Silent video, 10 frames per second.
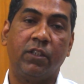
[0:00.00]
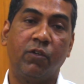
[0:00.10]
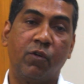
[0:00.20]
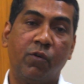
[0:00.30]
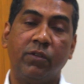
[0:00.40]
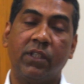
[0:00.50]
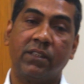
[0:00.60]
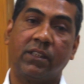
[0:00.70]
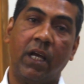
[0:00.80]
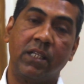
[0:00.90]
You know
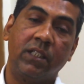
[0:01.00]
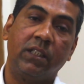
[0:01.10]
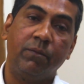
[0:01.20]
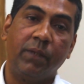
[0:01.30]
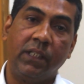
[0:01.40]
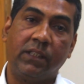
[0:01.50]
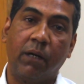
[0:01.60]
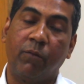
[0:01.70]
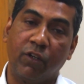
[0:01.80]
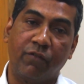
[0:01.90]
that adjective is
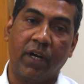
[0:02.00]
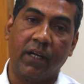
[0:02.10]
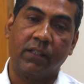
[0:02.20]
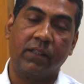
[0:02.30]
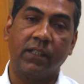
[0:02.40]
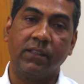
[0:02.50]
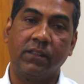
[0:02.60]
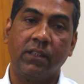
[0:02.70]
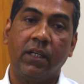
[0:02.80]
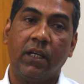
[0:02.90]
a modifier. That
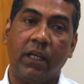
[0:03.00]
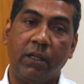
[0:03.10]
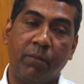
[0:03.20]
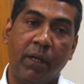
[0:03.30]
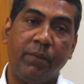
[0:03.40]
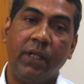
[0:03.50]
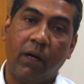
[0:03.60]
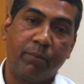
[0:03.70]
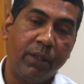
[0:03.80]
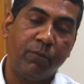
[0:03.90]
is, it may be
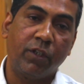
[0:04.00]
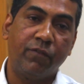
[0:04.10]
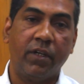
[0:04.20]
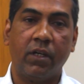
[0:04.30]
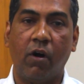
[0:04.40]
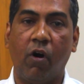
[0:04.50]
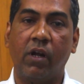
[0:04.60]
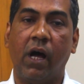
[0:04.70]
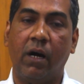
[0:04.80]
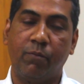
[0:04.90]
a pre-modifier
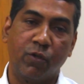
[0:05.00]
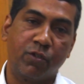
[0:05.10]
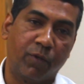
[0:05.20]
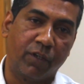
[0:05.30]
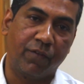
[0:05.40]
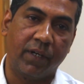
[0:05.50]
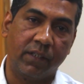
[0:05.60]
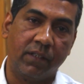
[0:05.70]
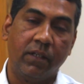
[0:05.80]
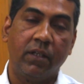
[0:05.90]
or a
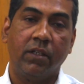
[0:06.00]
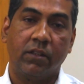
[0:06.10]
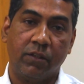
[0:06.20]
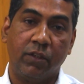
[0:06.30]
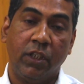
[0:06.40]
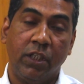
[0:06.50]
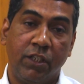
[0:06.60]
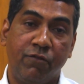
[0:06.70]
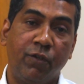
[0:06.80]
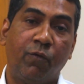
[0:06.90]
post-modifier.
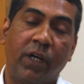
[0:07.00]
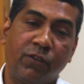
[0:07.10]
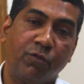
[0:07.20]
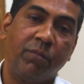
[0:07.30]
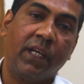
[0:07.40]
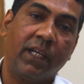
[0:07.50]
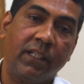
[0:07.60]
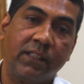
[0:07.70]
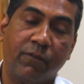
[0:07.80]
If you want to make any